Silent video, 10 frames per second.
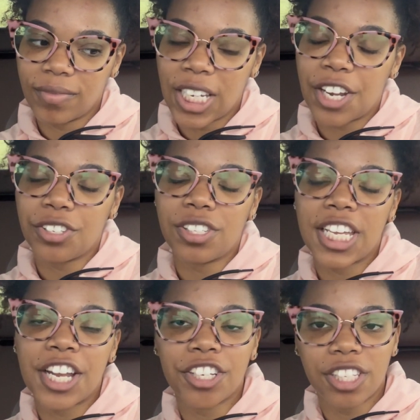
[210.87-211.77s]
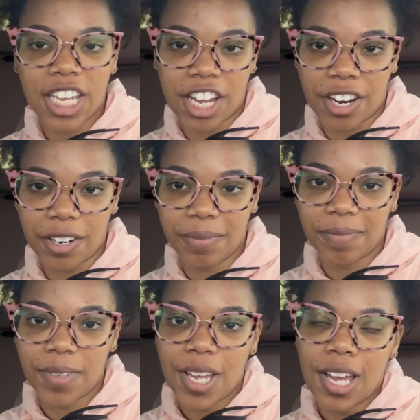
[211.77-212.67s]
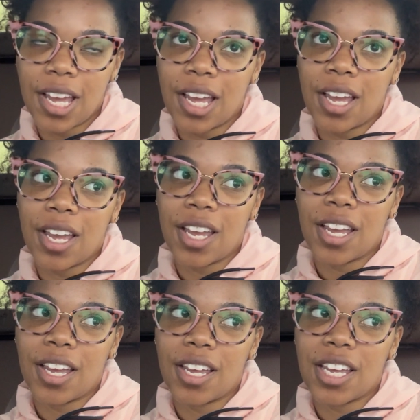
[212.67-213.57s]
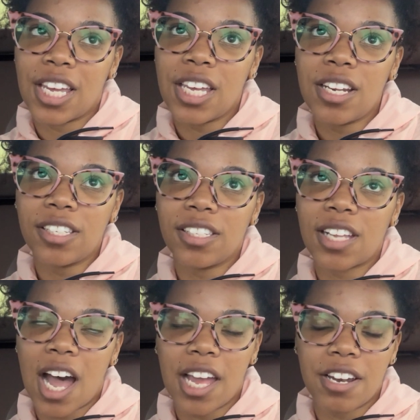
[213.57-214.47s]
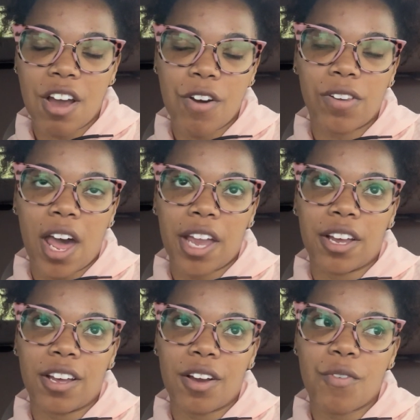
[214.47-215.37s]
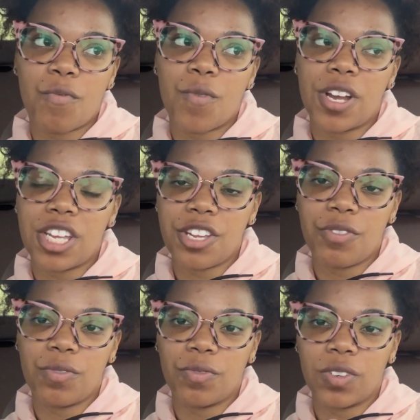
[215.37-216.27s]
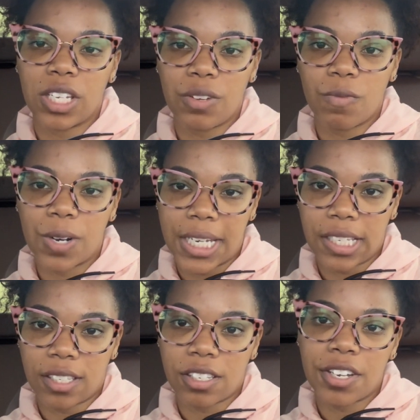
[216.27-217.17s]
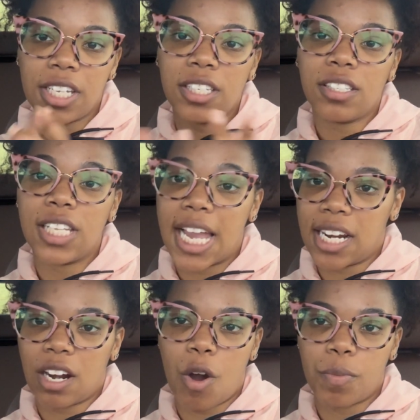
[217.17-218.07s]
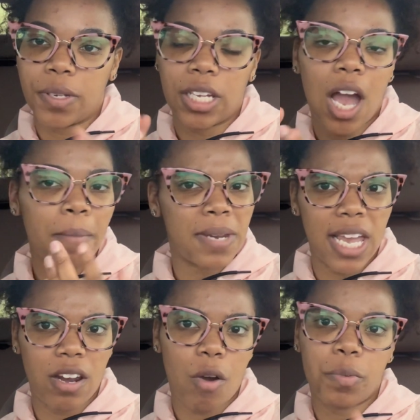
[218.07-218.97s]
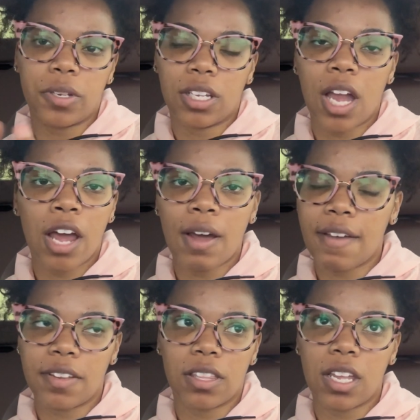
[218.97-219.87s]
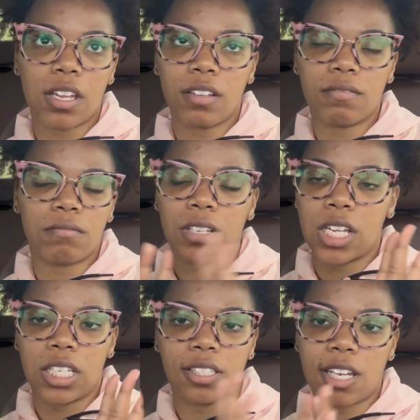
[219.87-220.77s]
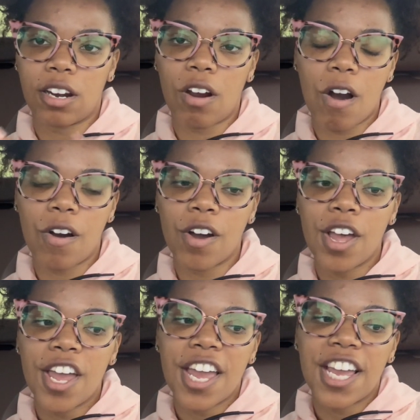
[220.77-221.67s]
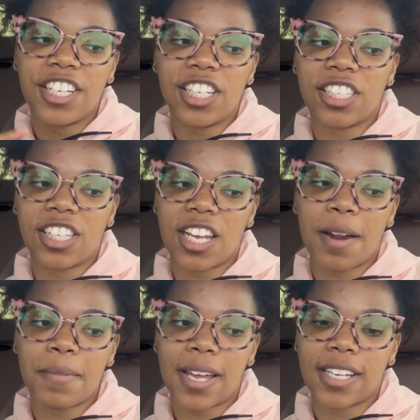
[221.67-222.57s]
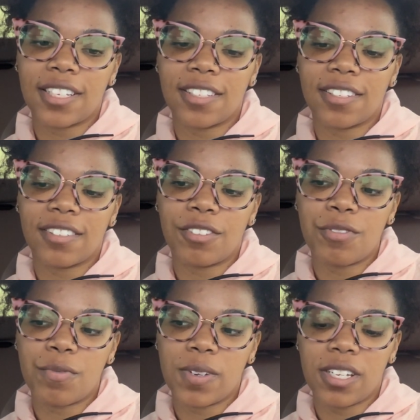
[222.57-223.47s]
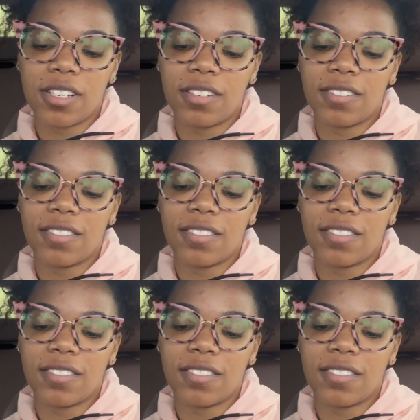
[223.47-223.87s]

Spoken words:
here's the kicker. He does not know like what he really wants. So he's dating openly. I'm dating openly. I don't have anything against that at all. It's just that I'm like, ooh-wee.